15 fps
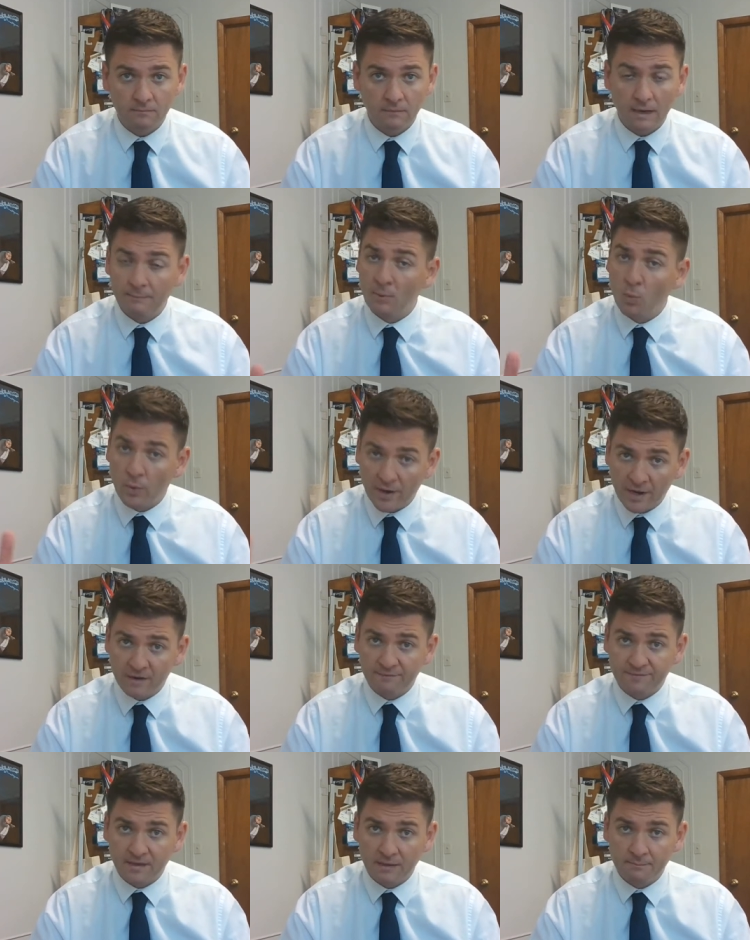I'm aware
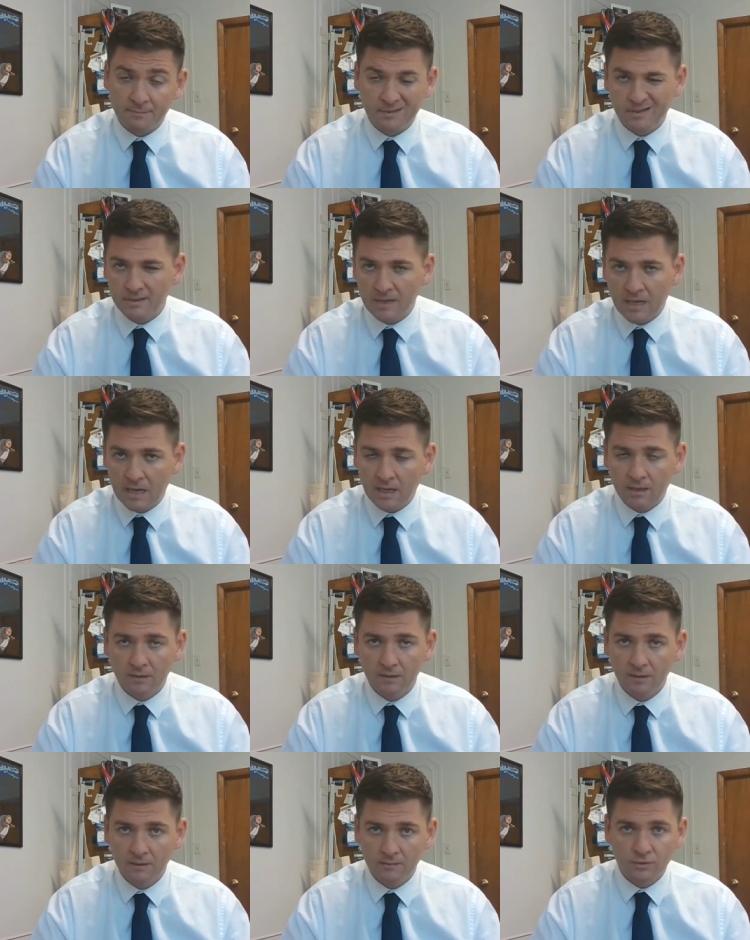of them, but they're not
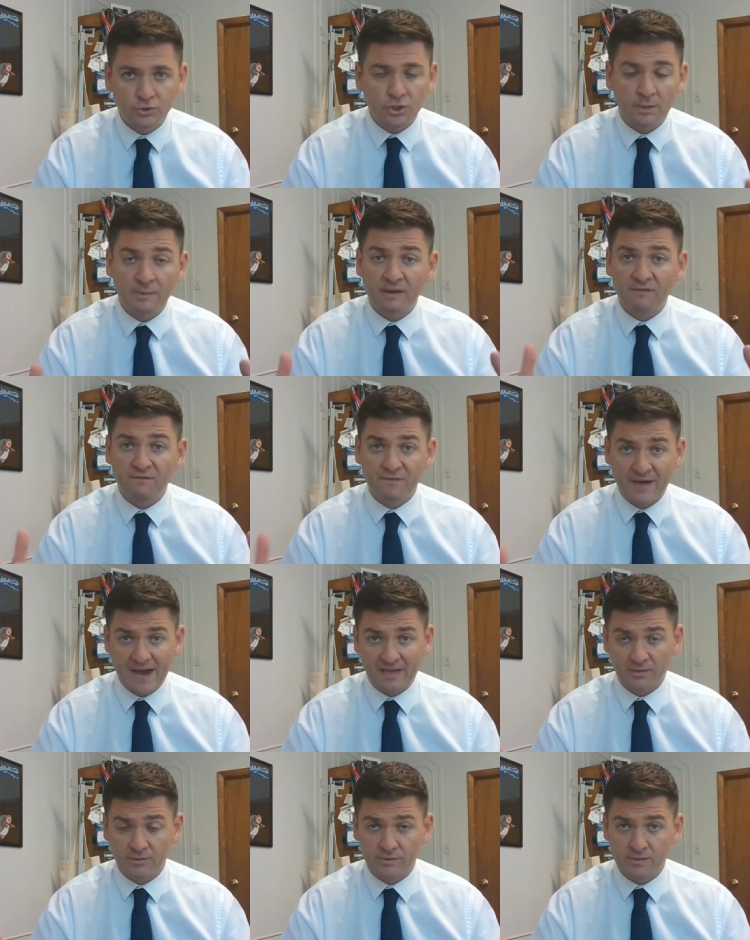determining
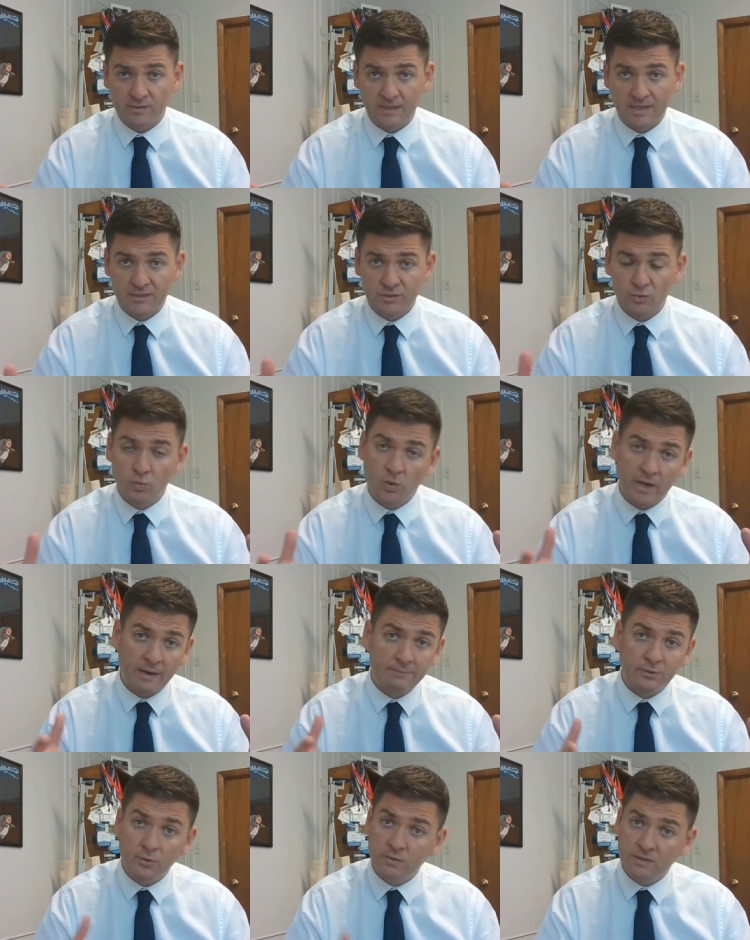factors as to what
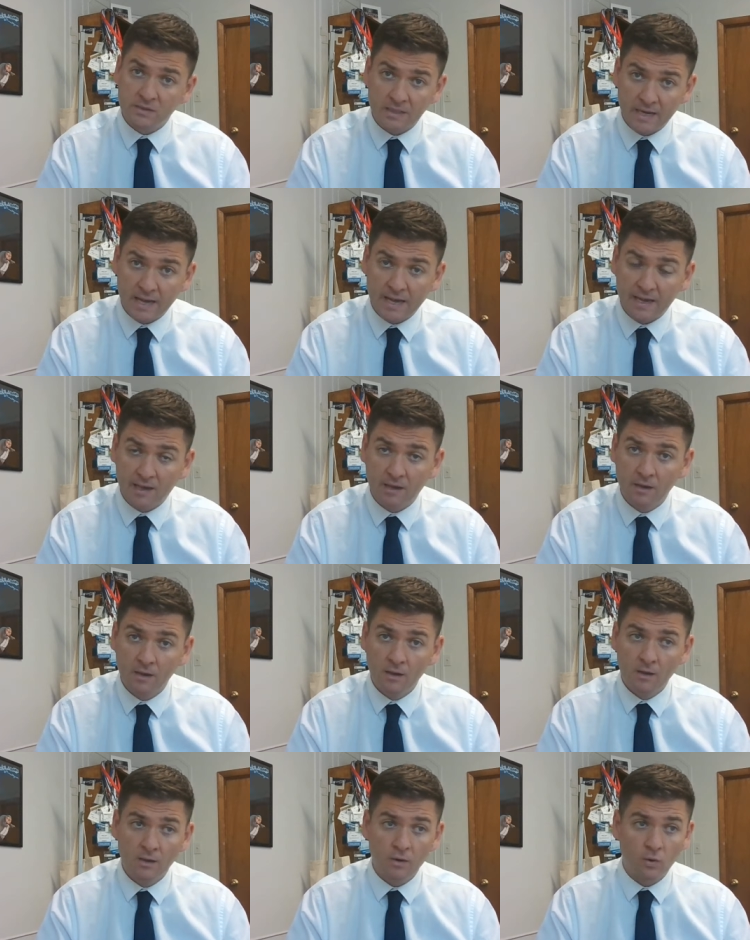I'm doing today
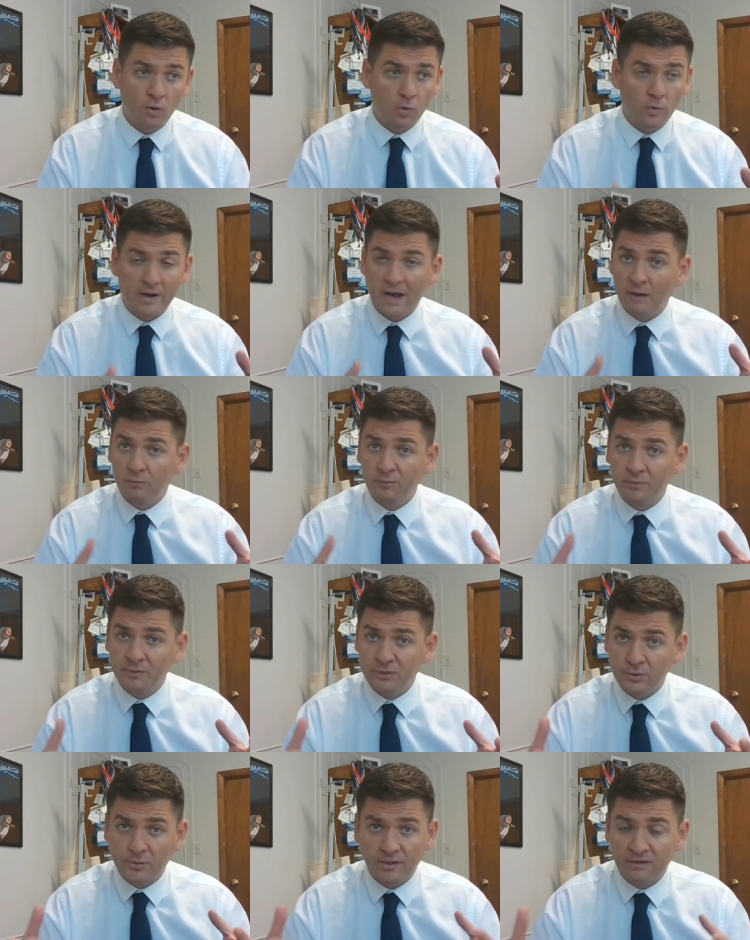or what I will be
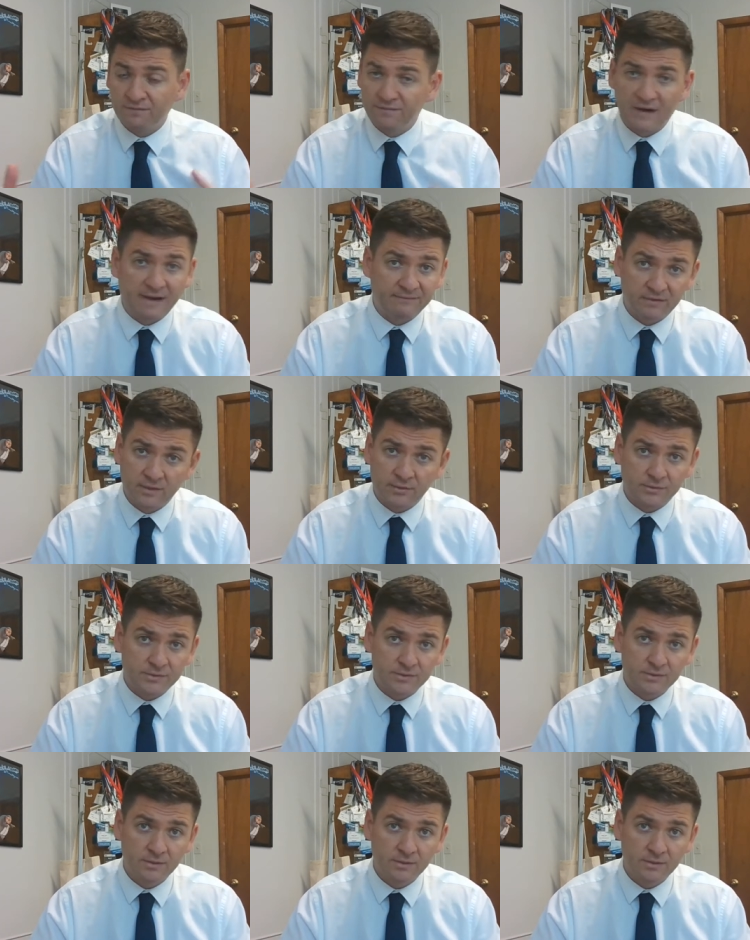doing in 5 years.